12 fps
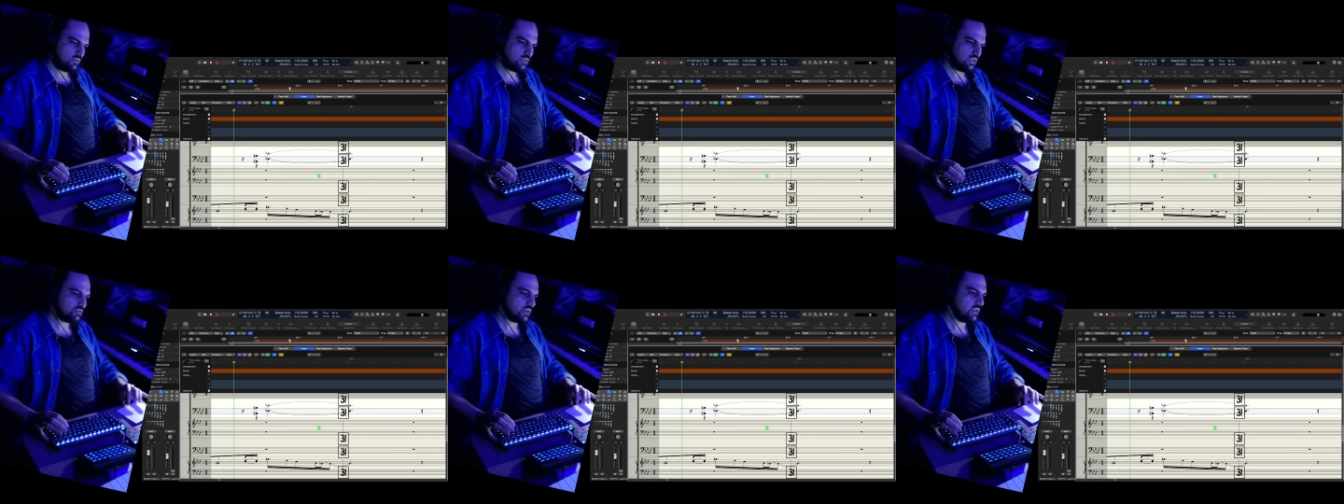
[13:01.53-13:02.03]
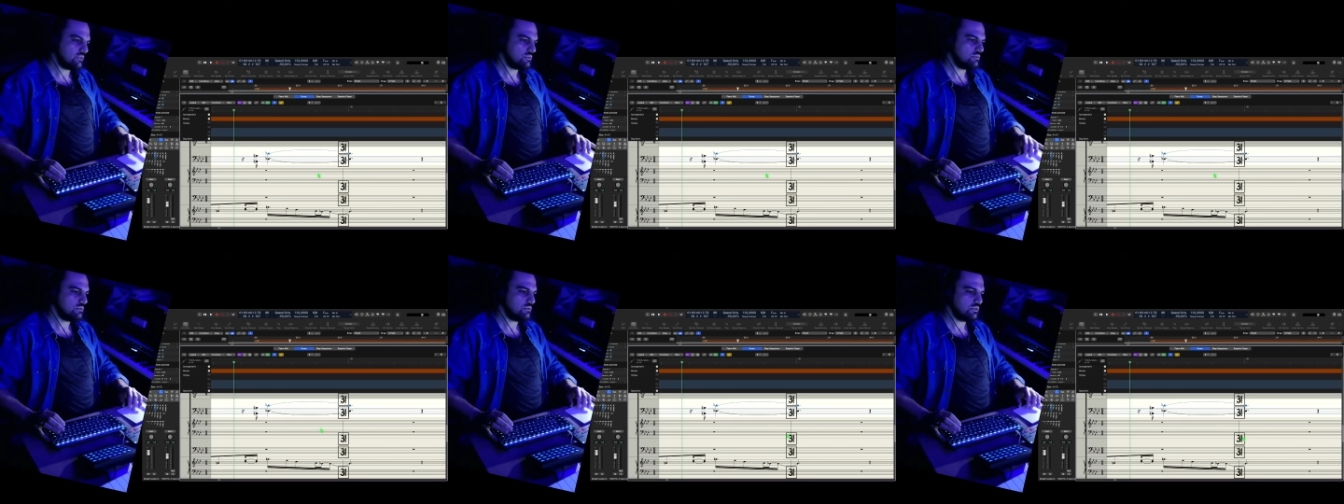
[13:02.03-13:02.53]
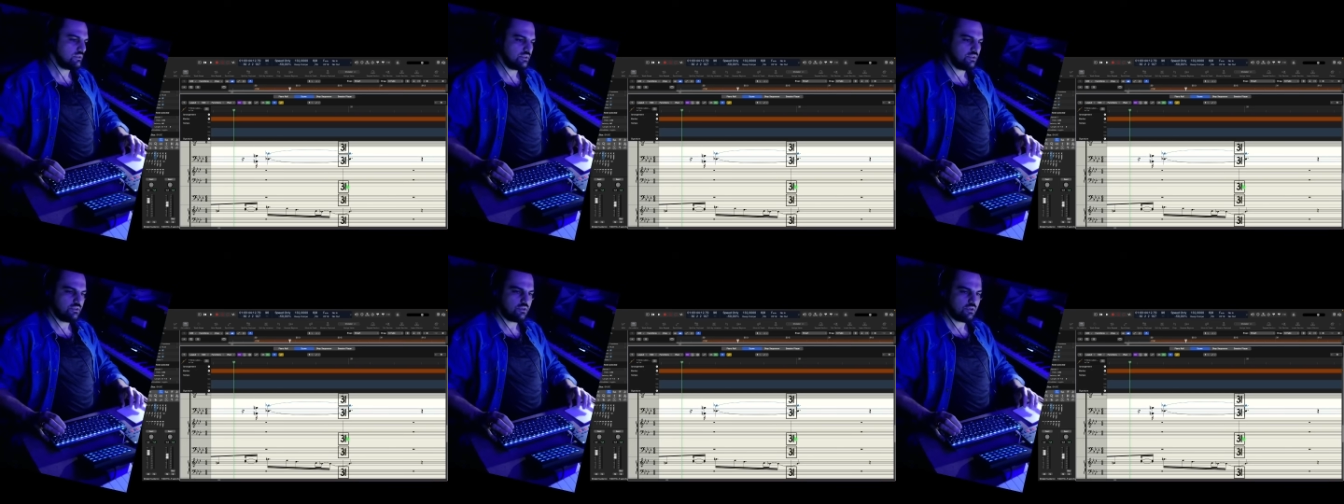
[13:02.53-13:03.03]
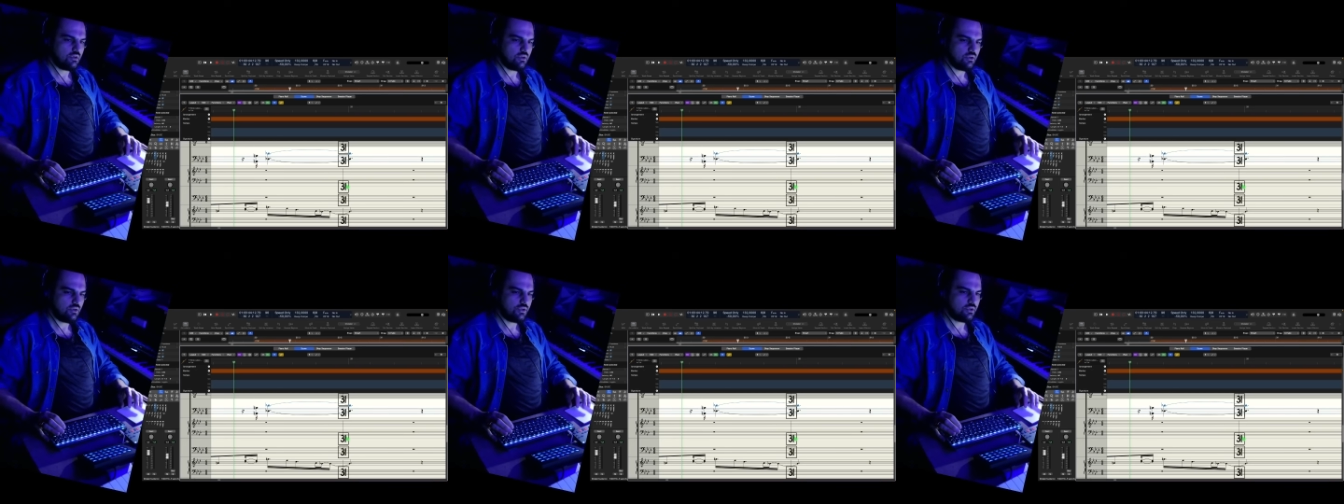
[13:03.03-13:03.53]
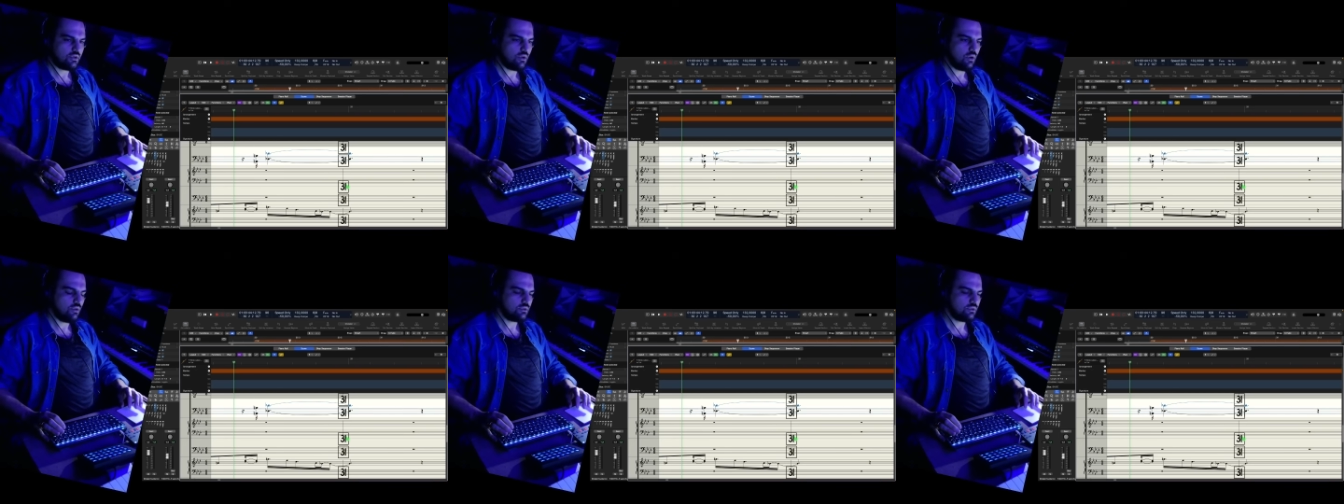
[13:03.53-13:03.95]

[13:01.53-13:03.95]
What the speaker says: you can do on your own.